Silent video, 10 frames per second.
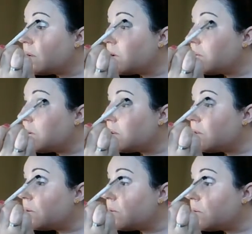go into
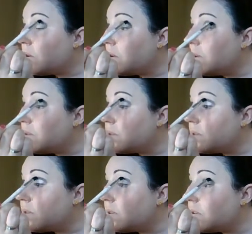the crease
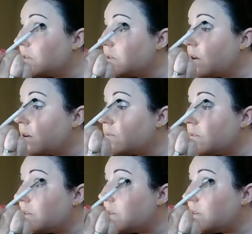to
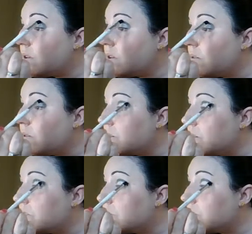soften it or
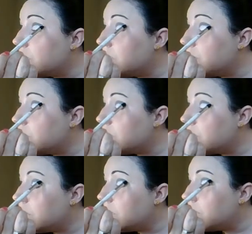to shape
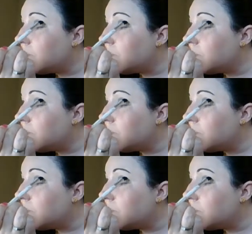it.